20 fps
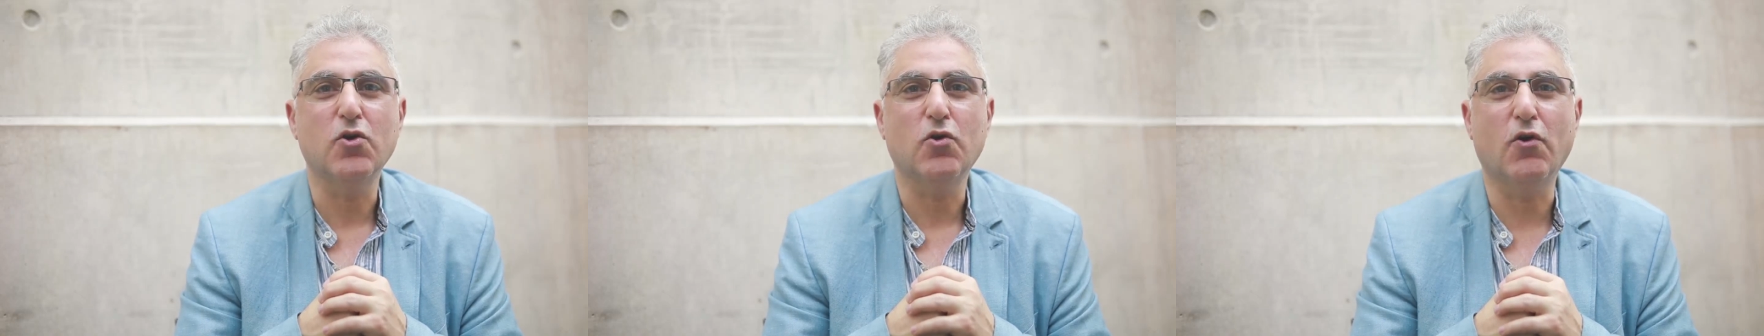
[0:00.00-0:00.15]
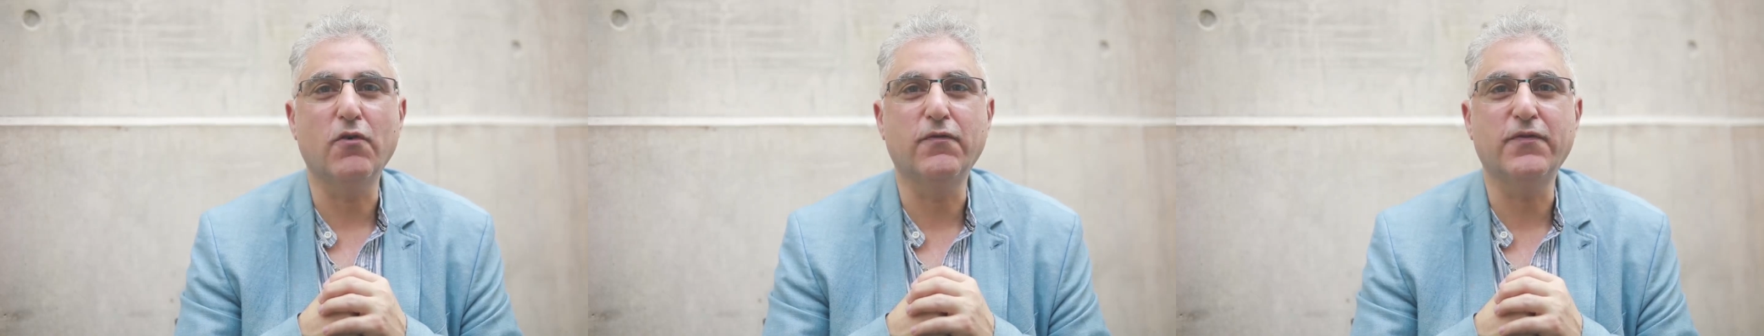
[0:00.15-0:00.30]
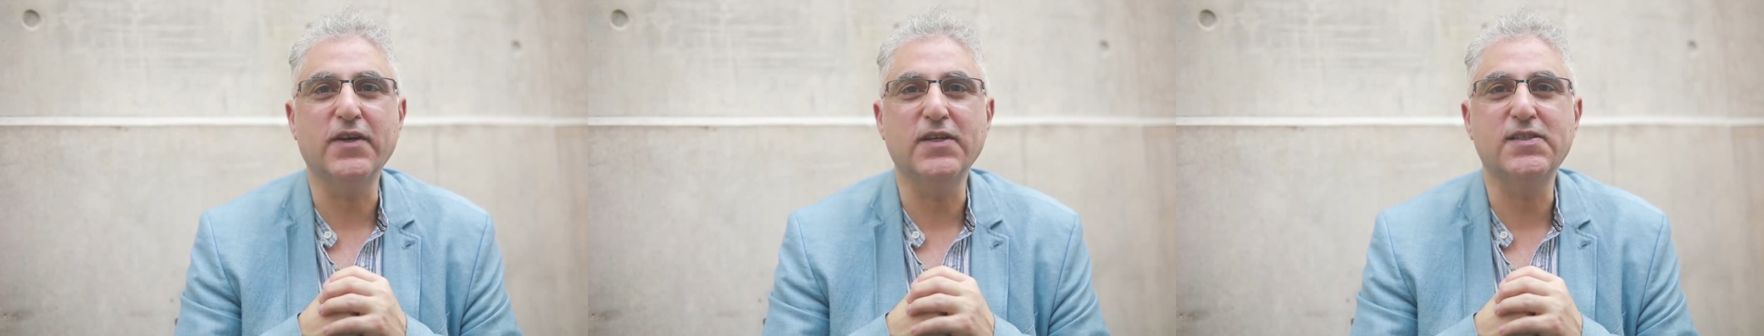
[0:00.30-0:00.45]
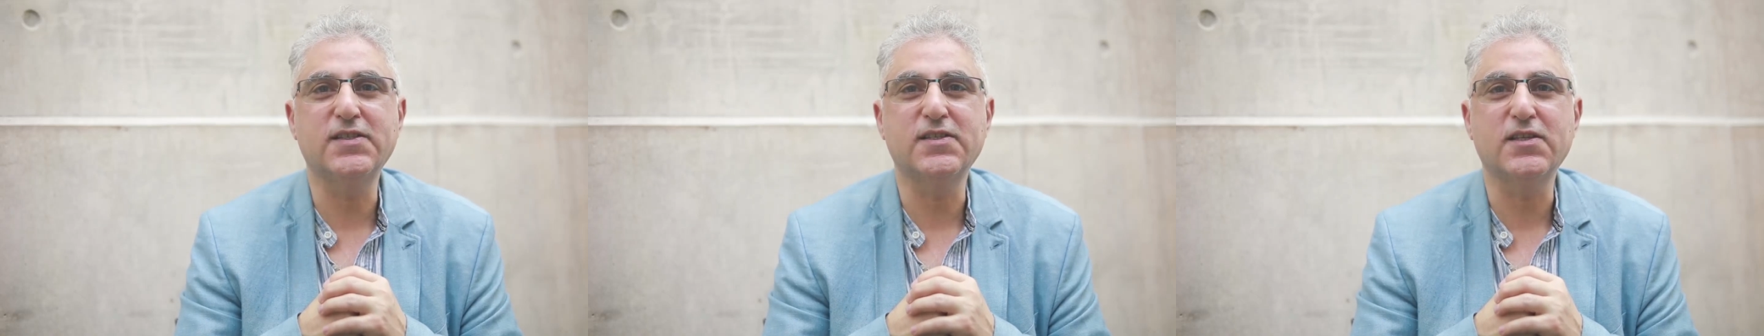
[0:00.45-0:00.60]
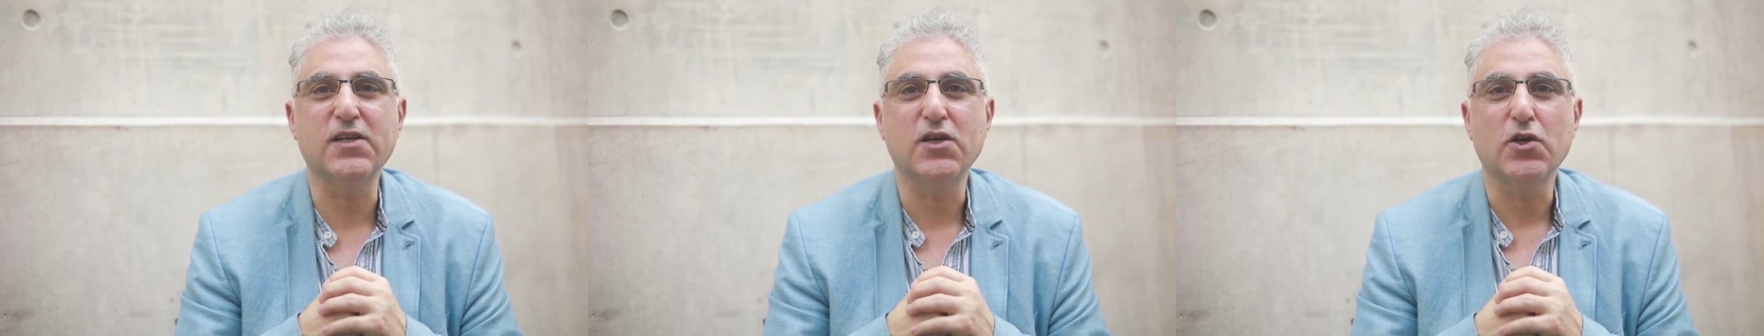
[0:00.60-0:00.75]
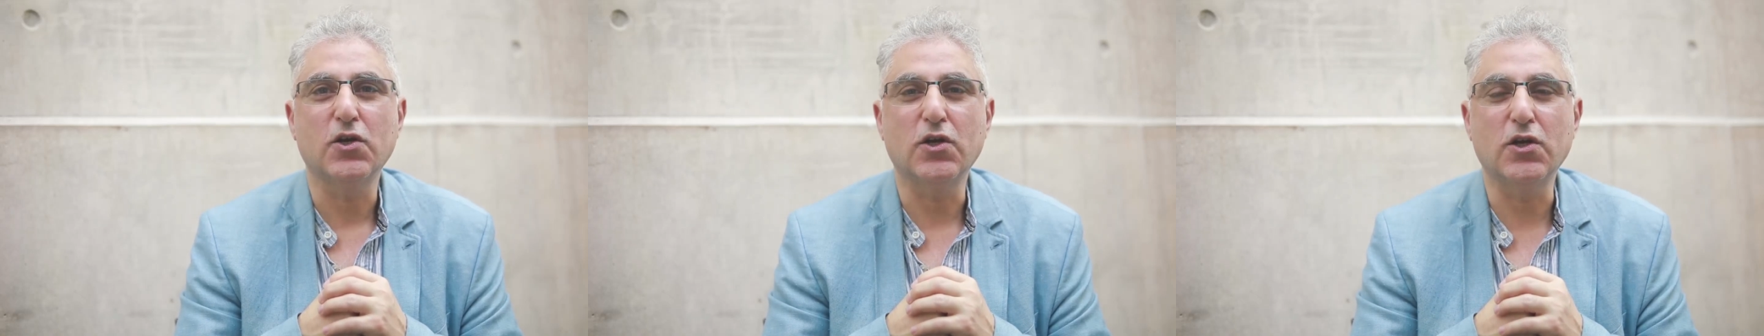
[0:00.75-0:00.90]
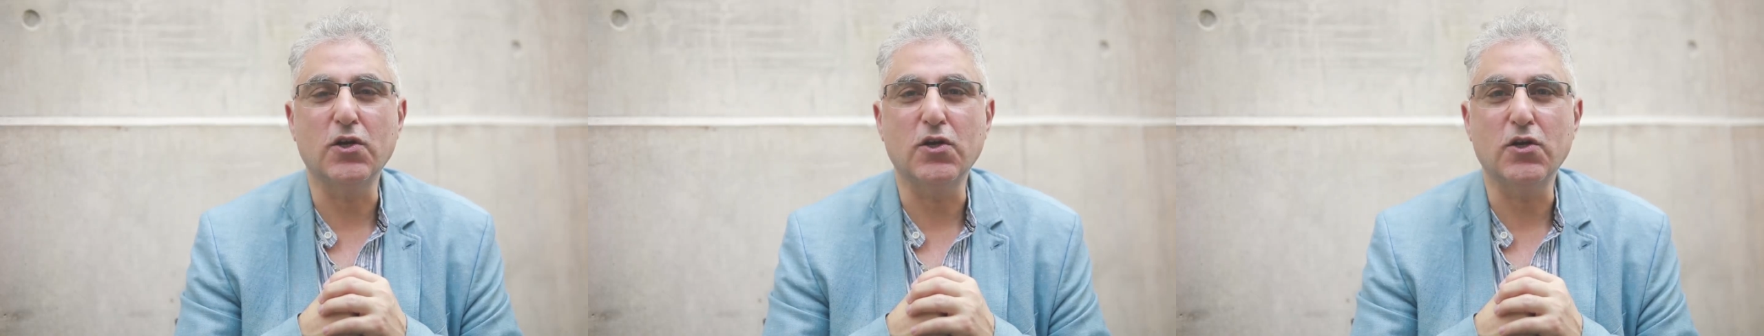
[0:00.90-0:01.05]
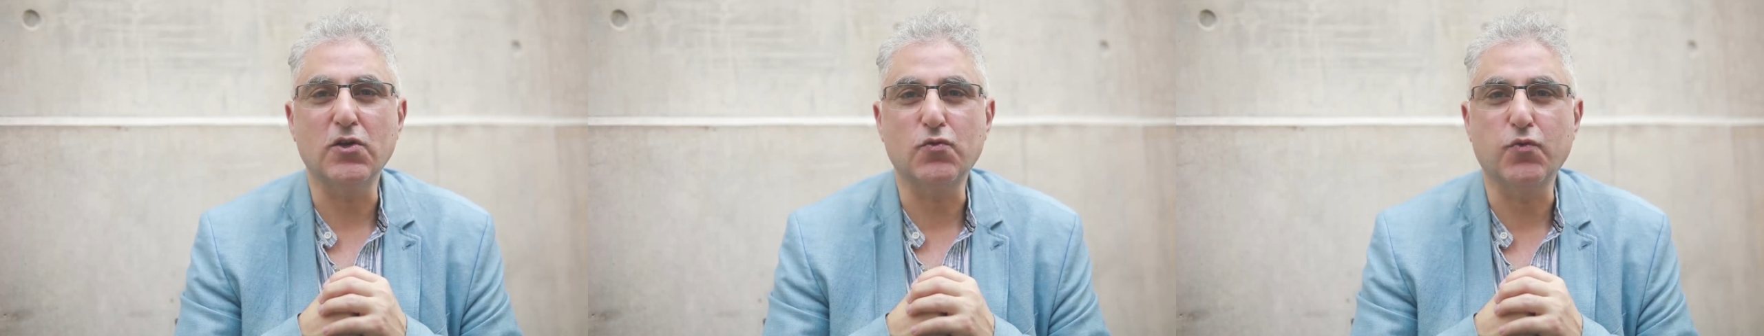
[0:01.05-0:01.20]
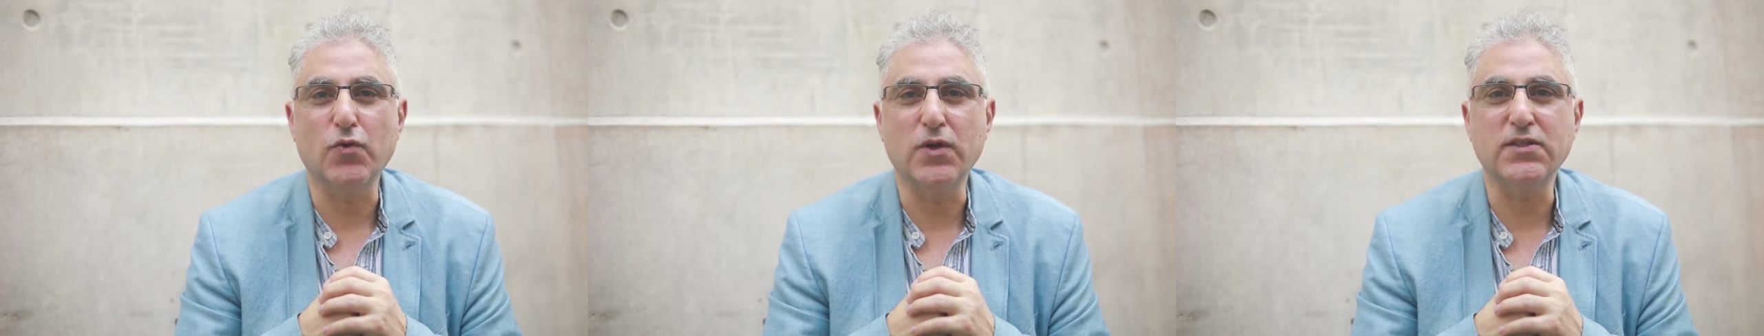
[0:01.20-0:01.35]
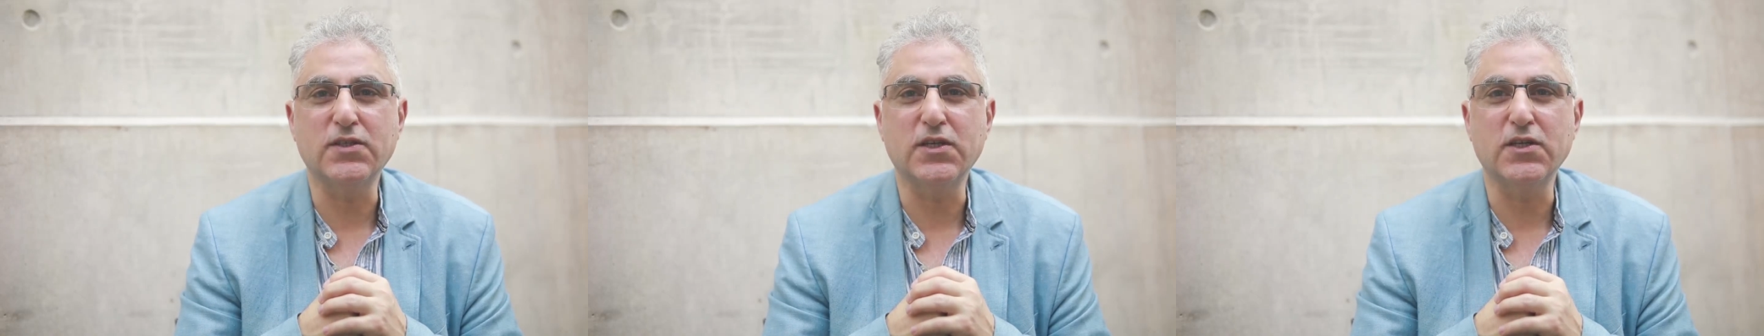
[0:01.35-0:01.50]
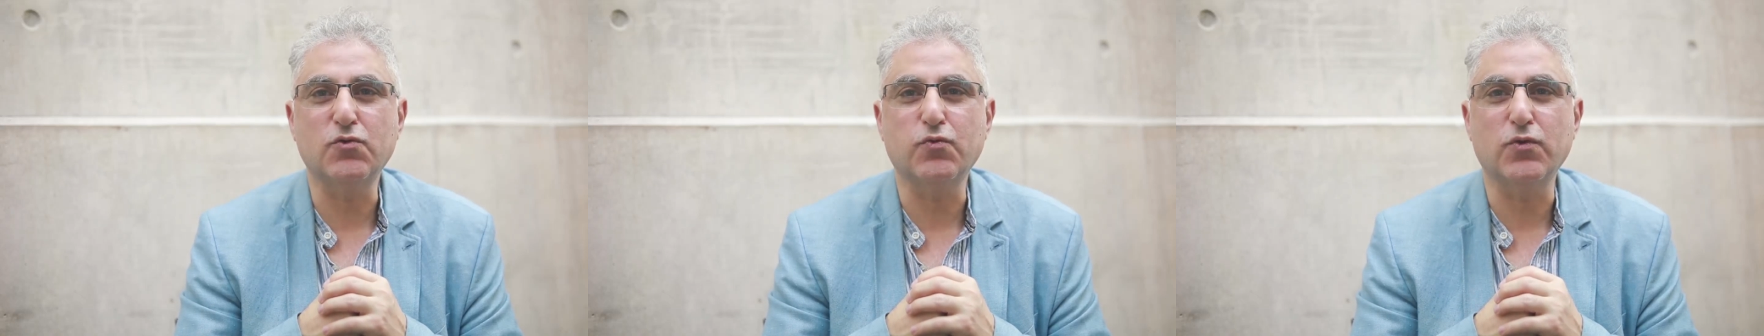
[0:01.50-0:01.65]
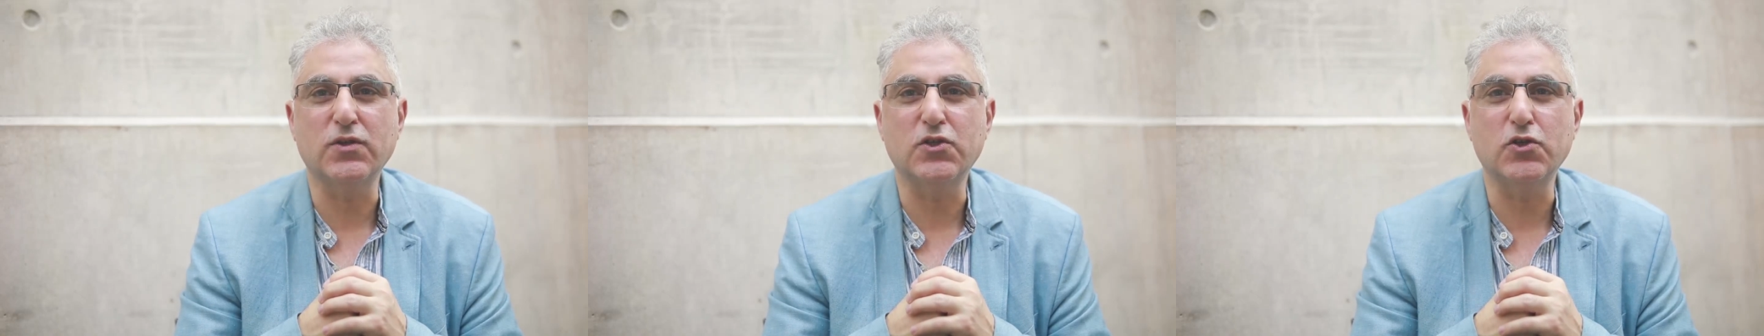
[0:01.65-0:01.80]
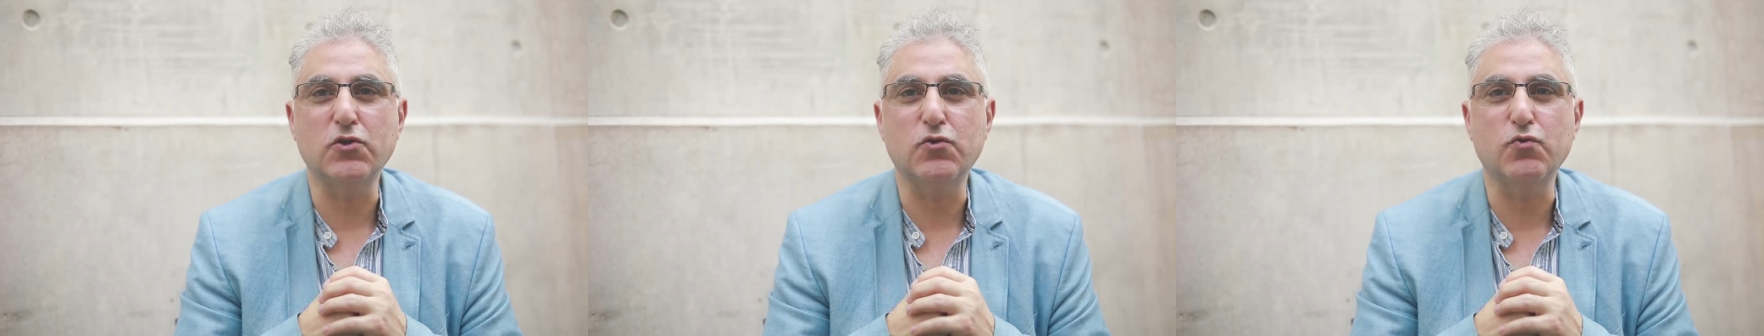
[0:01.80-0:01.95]
of its
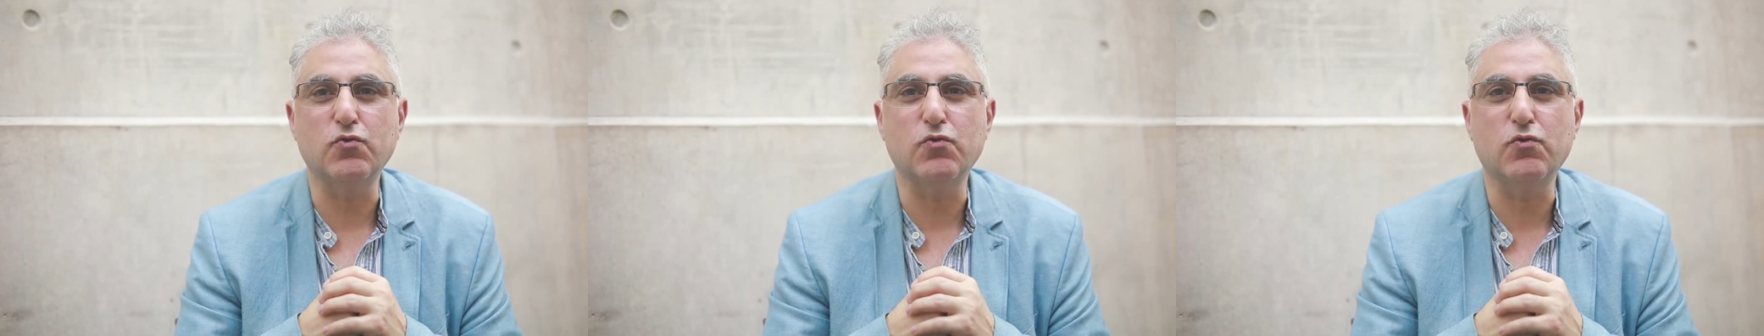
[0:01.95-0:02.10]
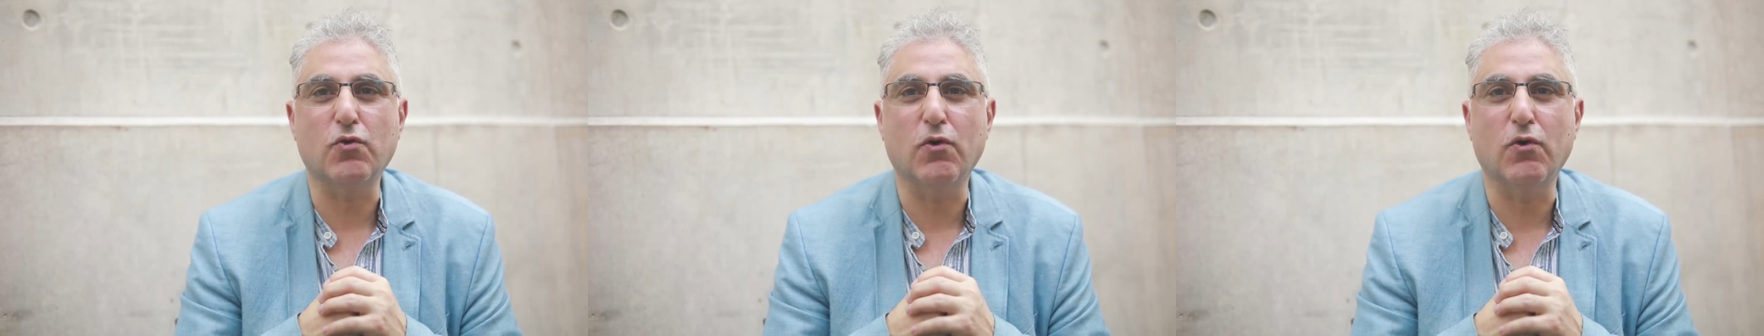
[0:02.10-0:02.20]
2022